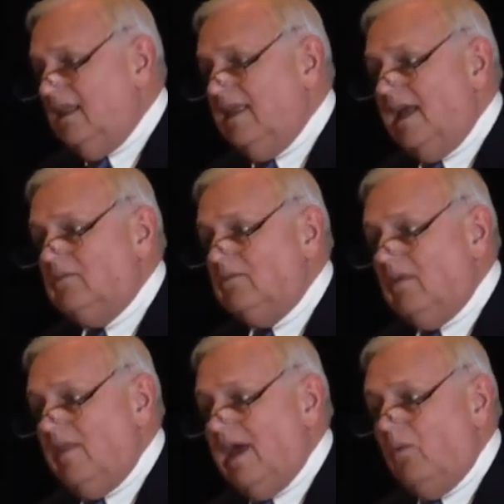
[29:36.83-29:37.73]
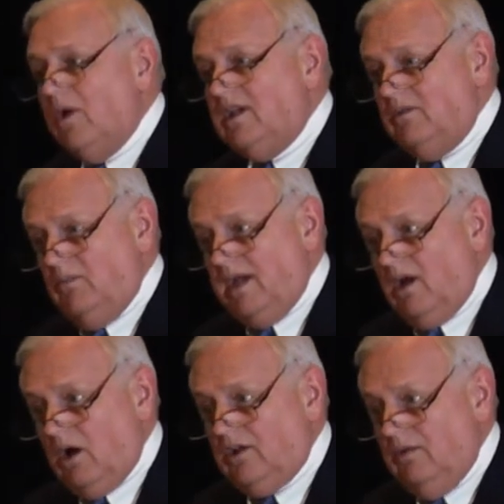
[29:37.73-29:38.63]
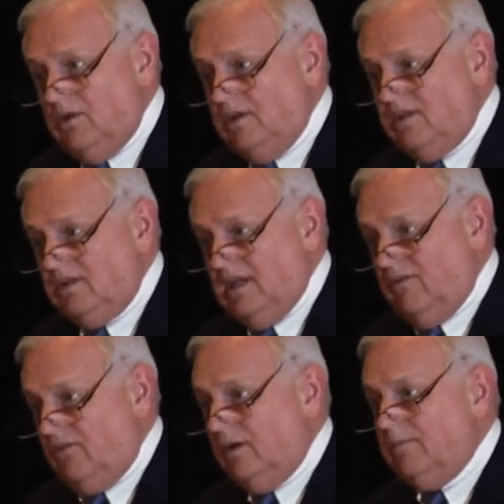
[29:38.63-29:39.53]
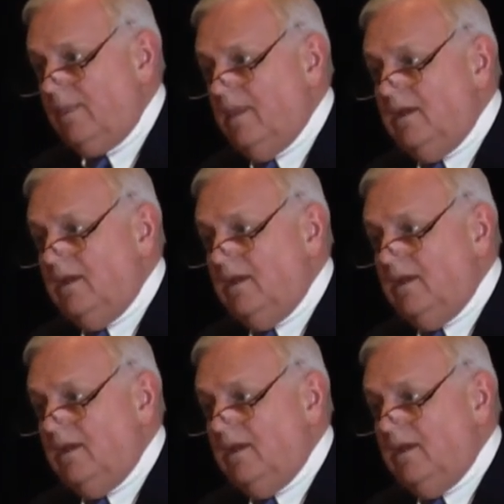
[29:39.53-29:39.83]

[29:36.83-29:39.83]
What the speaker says: that we could make our community safer